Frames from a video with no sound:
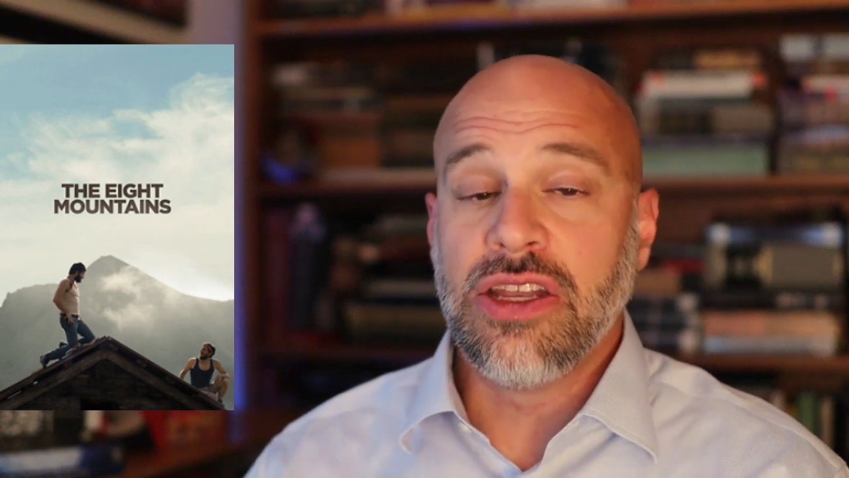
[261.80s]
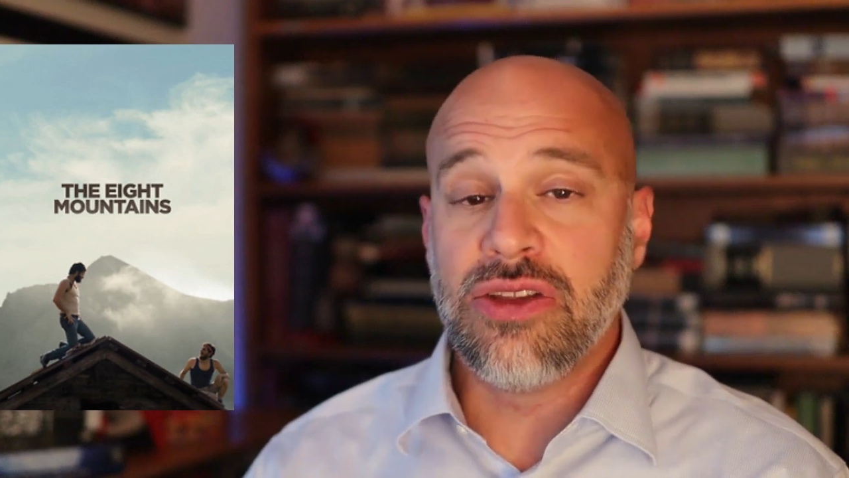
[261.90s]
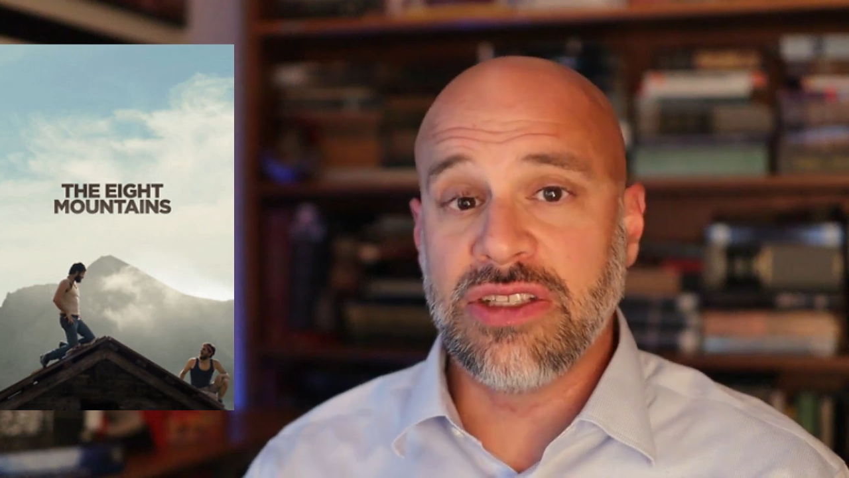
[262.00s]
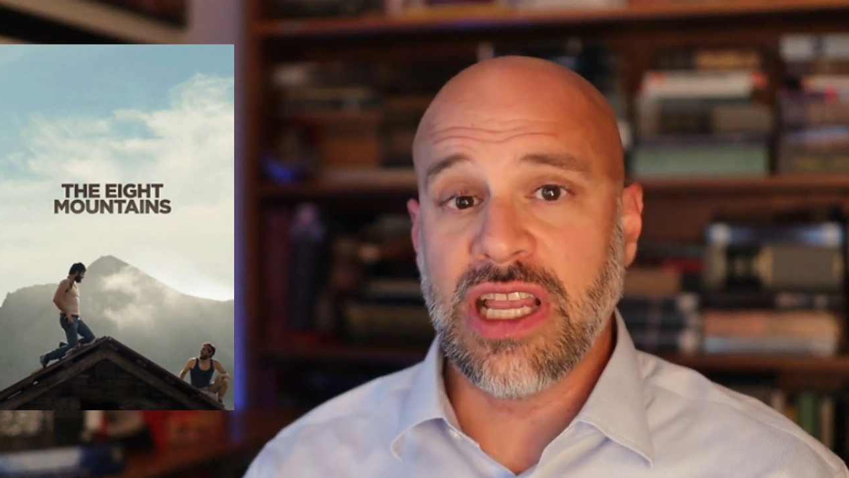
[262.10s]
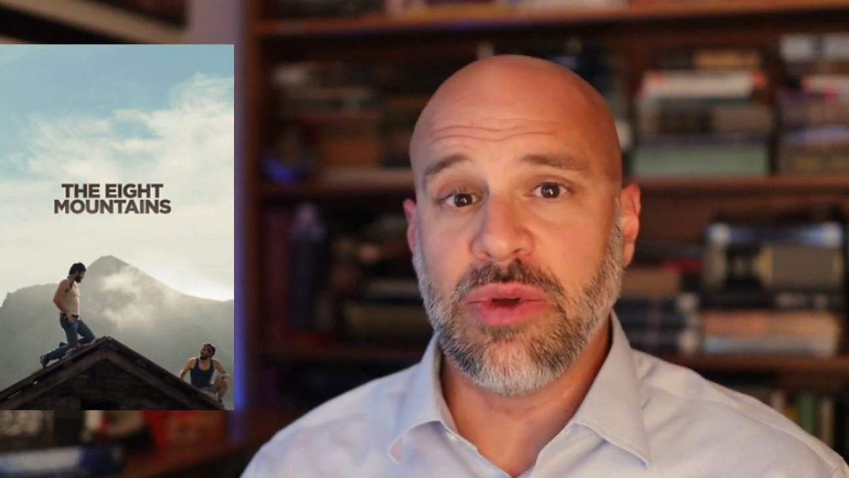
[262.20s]
to
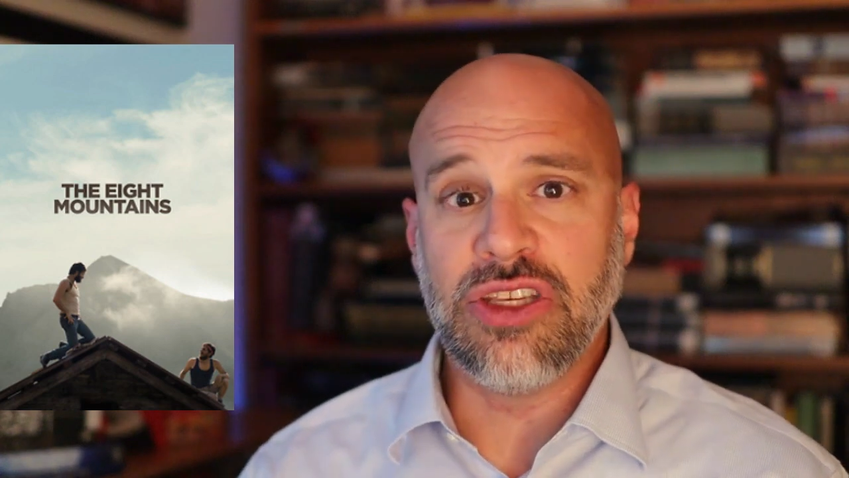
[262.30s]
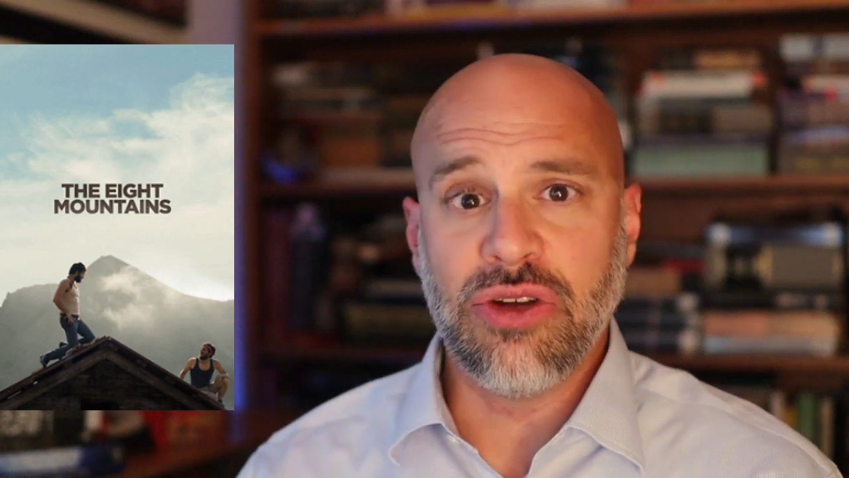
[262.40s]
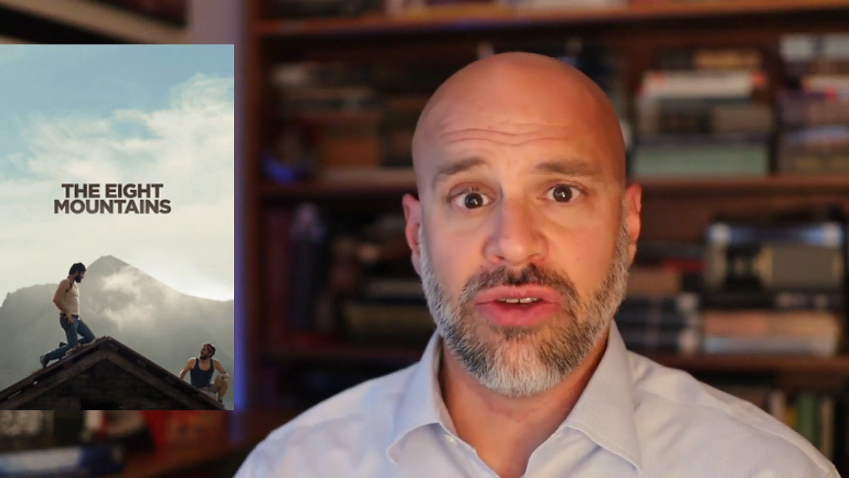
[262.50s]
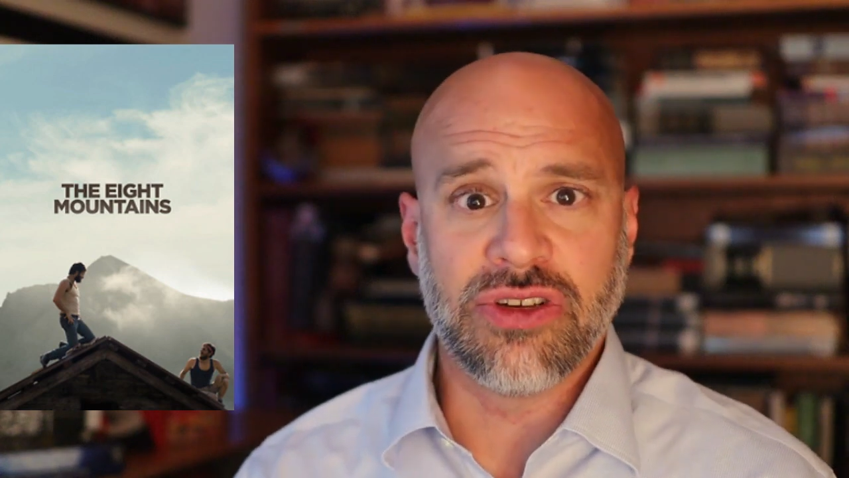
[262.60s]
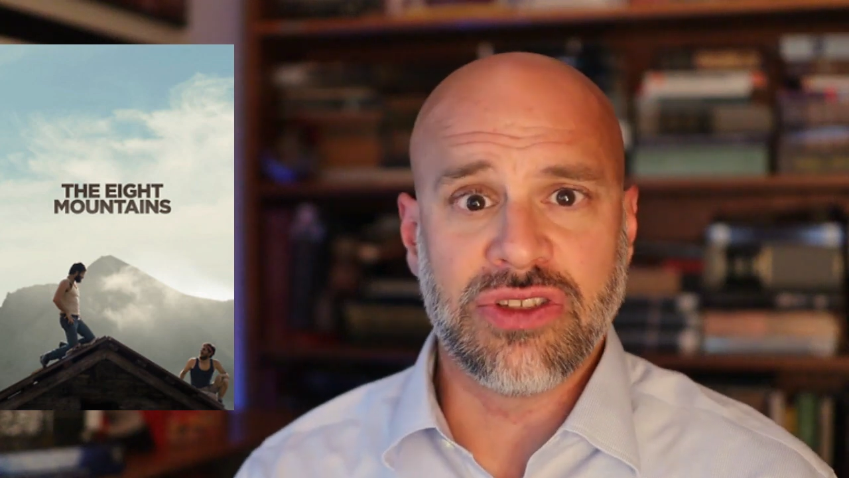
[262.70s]
examine
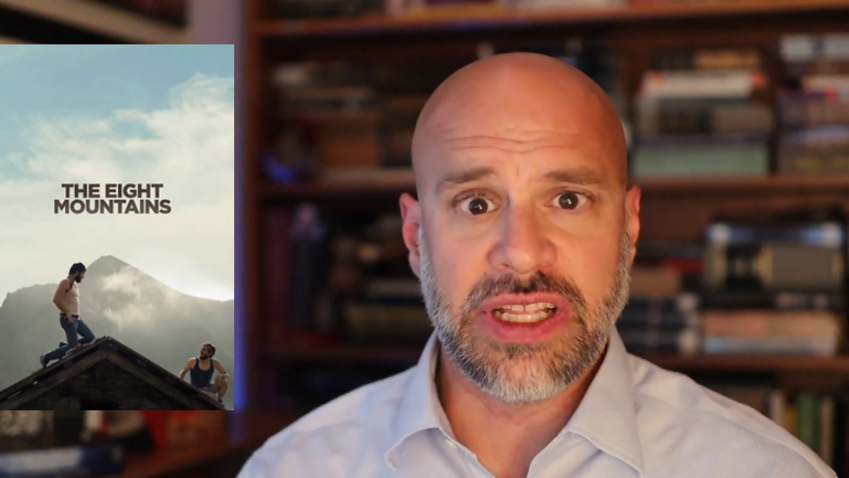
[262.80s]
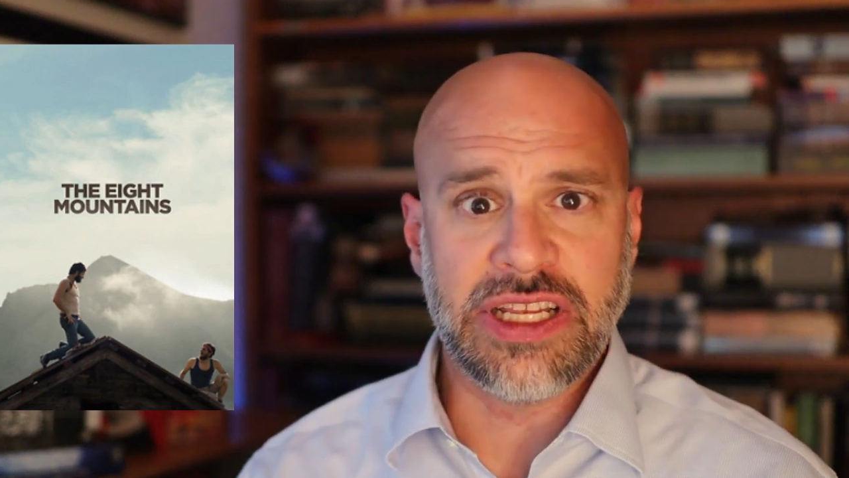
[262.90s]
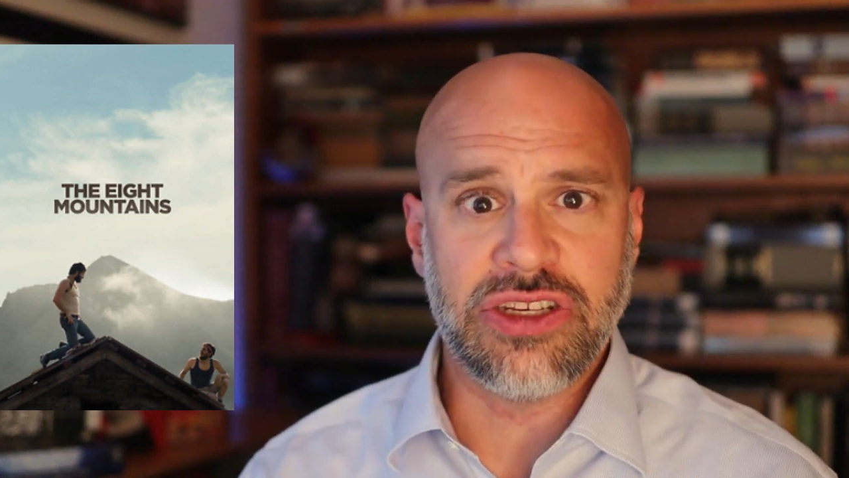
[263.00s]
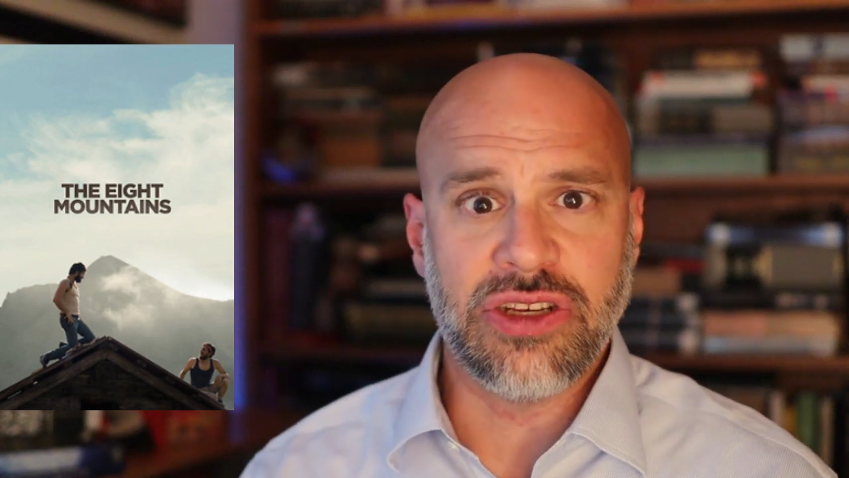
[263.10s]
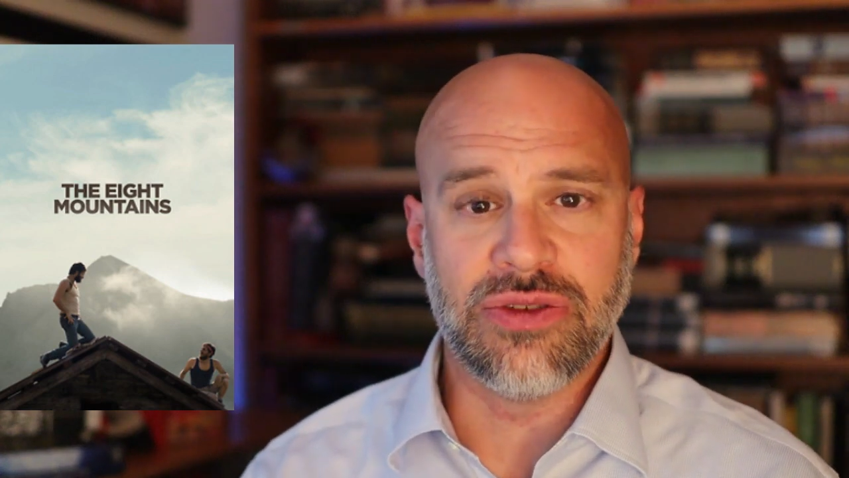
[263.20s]
universal
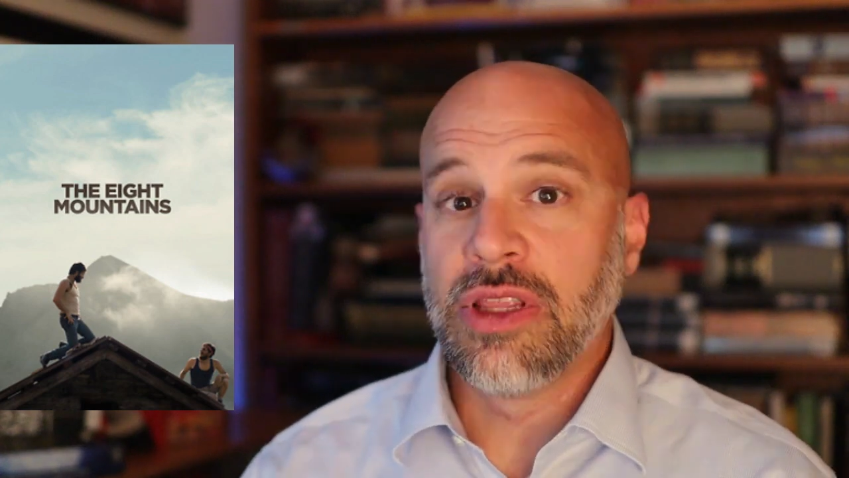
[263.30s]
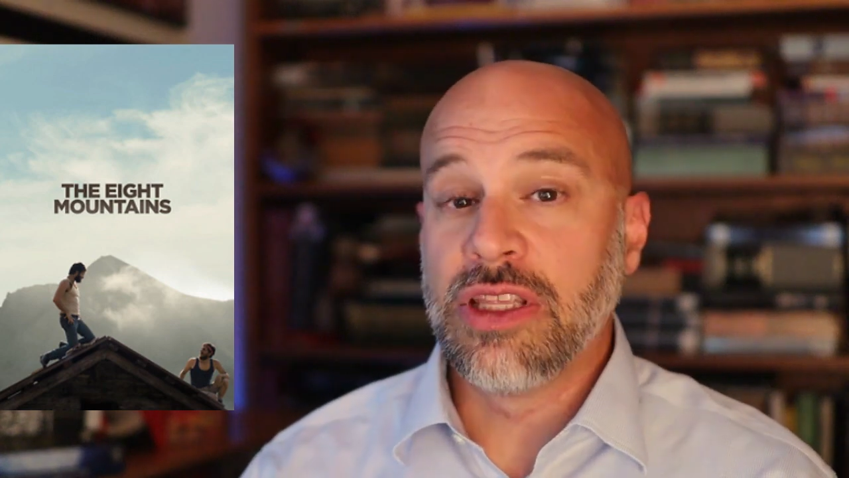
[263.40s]
issues.